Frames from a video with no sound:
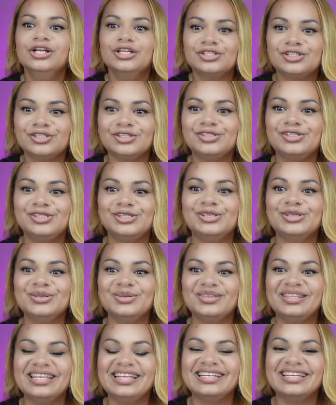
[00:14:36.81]
to
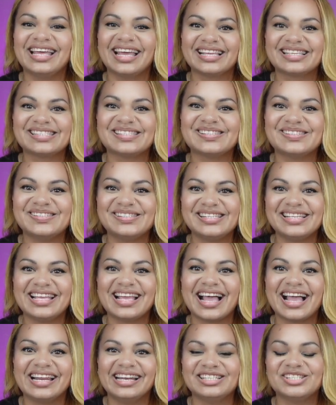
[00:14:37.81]
do the next
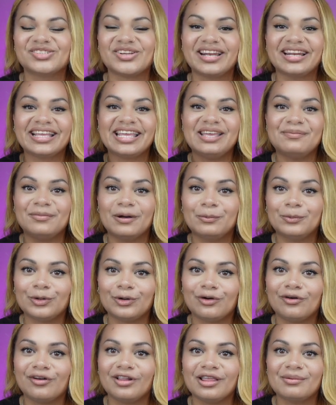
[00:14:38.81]
Zodiac and try to keep up with
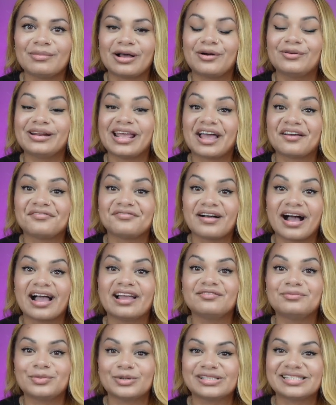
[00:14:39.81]
all of them. I only have
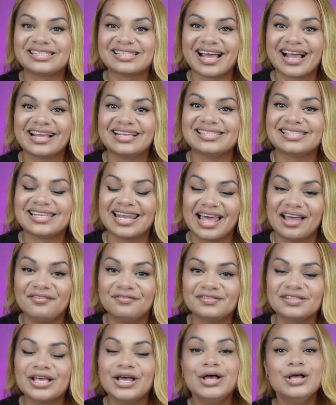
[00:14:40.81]
5 more signs
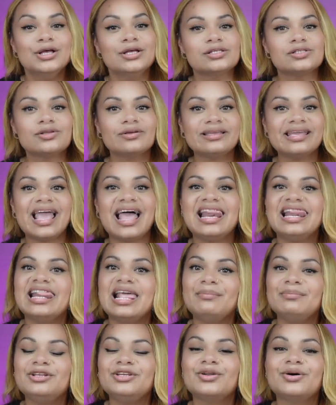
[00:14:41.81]
left. So yeah,
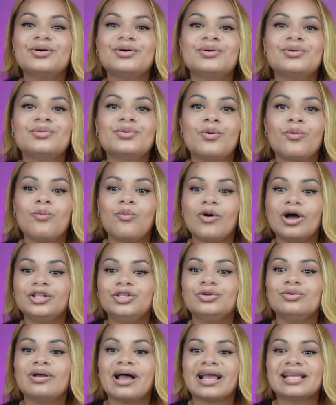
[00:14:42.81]
let me know what
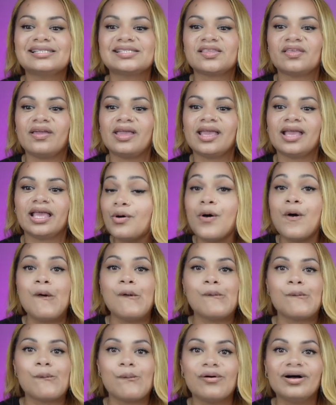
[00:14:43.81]
you guys think,
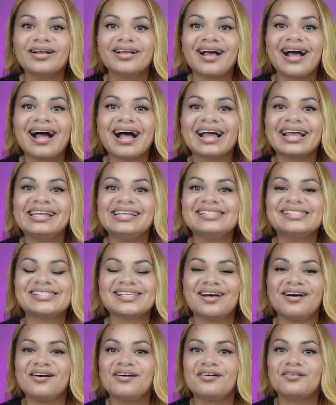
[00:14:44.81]
what kinds
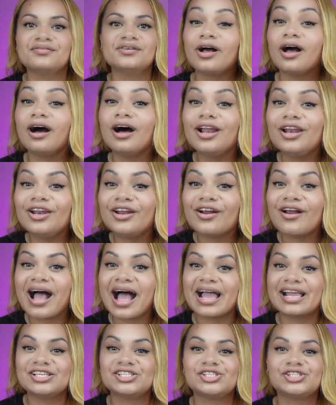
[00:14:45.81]
of color
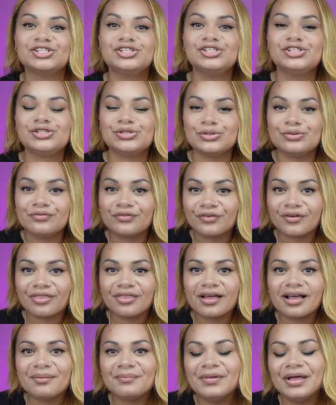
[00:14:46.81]
I should do for
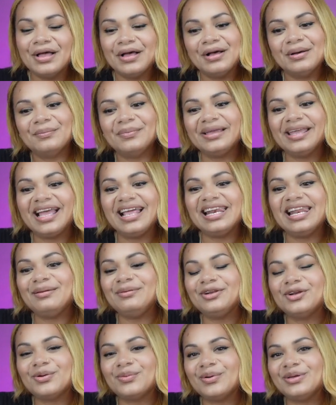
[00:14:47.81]
them. But yeah, let
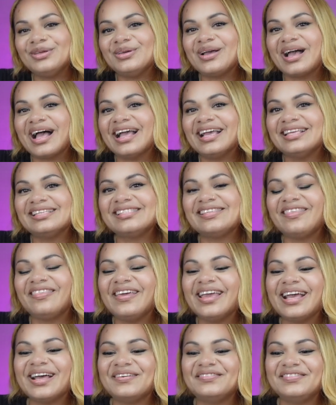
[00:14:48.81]
me know what you guys
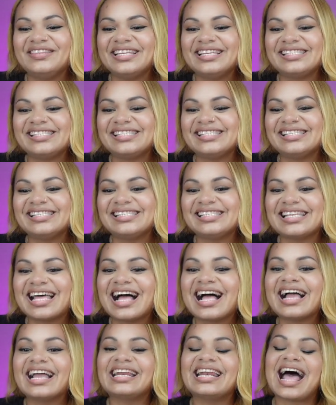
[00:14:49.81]
think of this
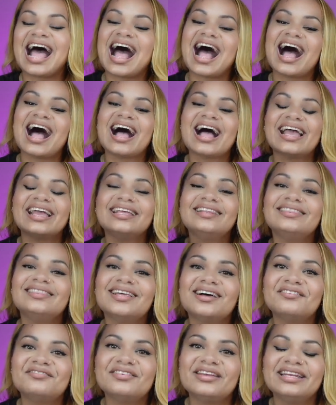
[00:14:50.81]
design. I
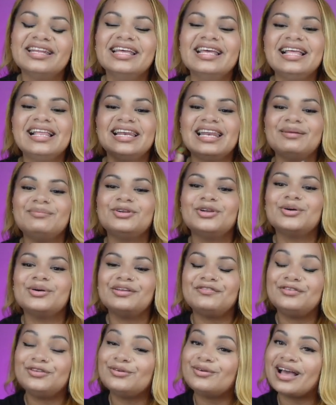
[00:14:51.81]
love it. Let me know
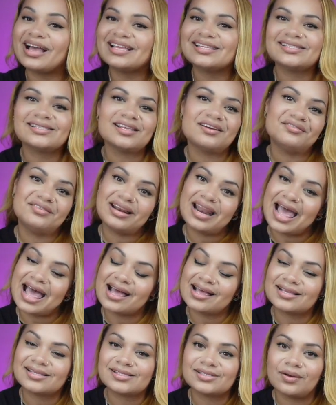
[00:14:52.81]
if you guys love it
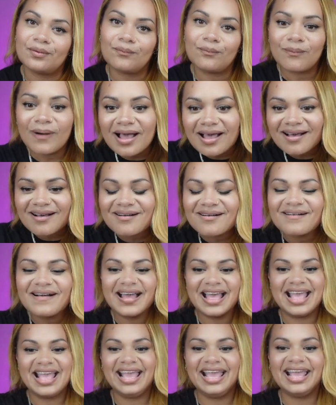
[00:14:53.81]
as well.
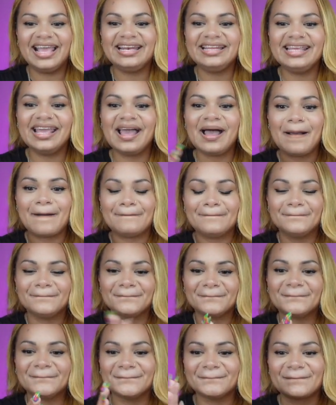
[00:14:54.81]
And yeah,
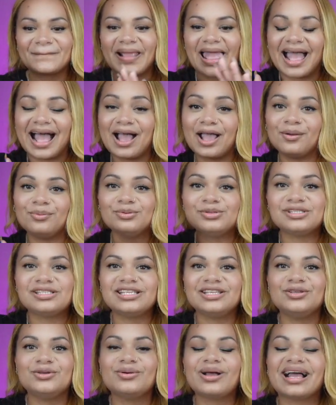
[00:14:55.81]
I will
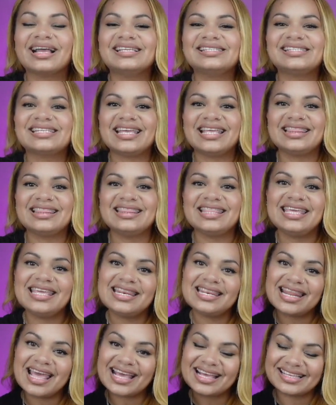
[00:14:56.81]
see you guys in the
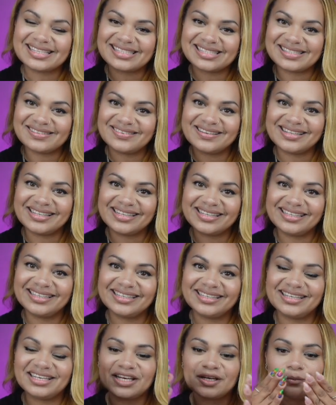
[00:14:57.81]
next
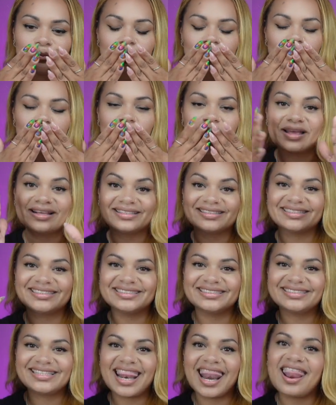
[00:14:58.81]
one.
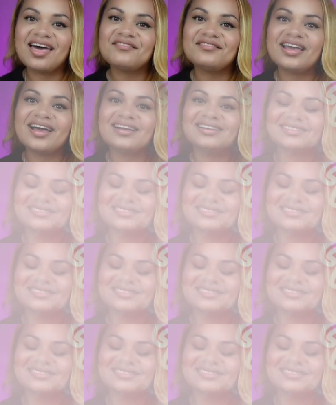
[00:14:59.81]
Love ya.